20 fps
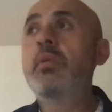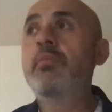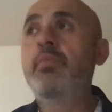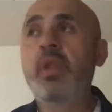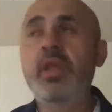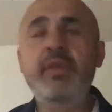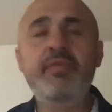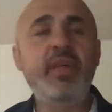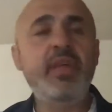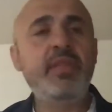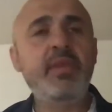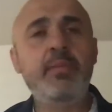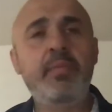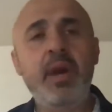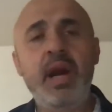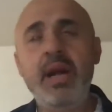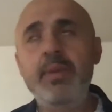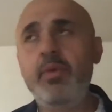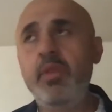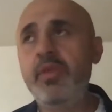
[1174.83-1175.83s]
believe that the
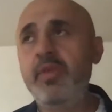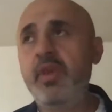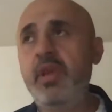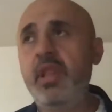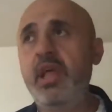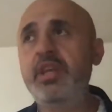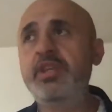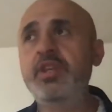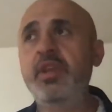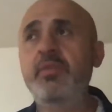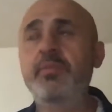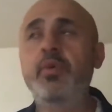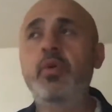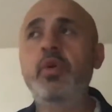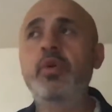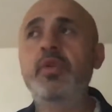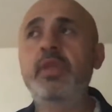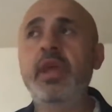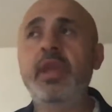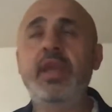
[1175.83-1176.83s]
Bible is a collection of
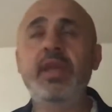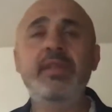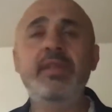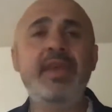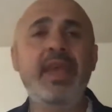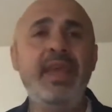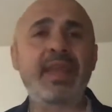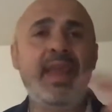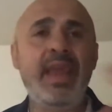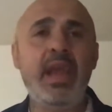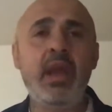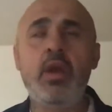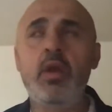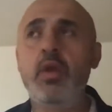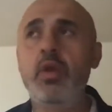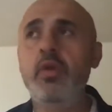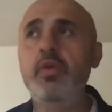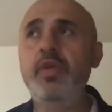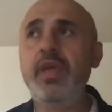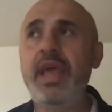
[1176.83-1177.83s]
books that contain
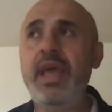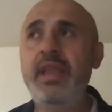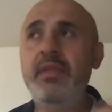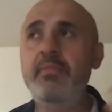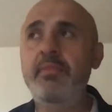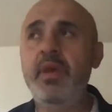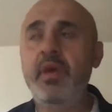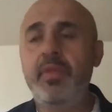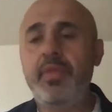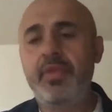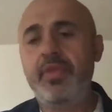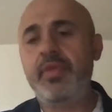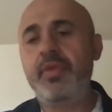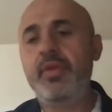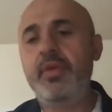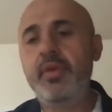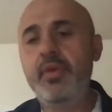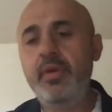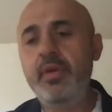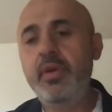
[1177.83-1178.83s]
errors and
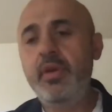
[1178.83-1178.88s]
myths,